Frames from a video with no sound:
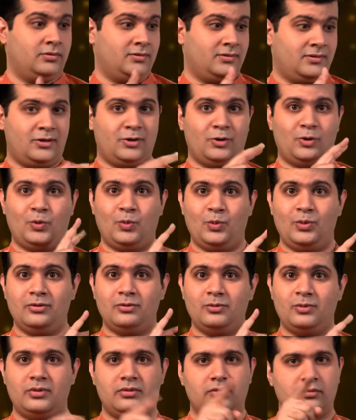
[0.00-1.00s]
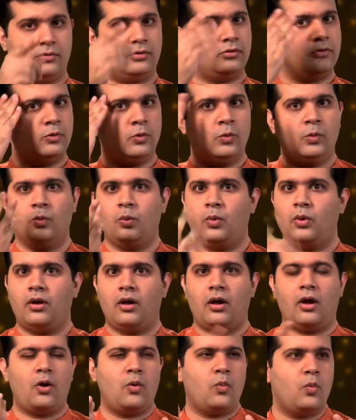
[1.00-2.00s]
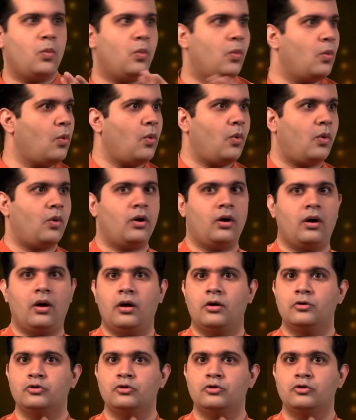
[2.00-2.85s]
This is because in 2020 there was lockdown,